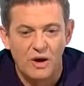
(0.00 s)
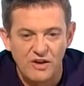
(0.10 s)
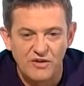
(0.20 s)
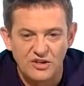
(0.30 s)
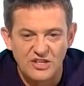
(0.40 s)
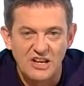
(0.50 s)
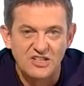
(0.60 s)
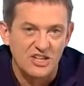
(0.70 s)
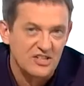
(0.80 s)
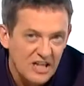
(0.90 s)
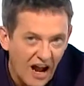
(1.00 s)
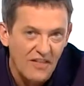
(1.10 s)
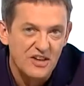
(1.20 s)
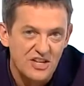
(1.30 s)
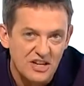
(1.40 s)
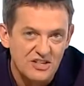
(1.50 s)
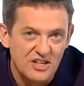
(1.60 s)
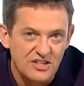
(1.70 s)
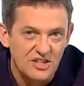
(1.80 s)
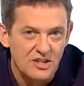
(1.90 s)
one of your senses, the other
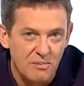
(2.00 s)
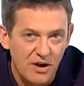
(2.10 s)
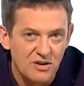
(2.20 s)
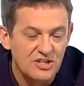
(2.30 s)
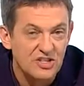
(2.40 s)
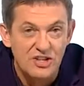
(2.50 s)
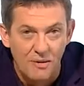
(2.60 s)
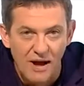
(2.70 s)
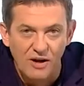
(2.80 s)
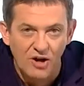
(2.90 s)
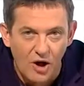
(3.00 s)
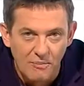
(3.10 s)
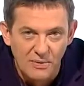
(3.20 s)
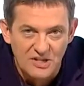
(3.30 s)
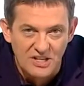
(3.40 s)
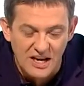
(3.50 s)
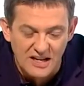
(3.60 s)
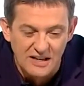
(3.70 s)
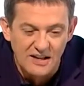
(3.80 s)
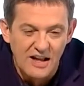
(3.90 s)
senses are supposed to somehow compensate.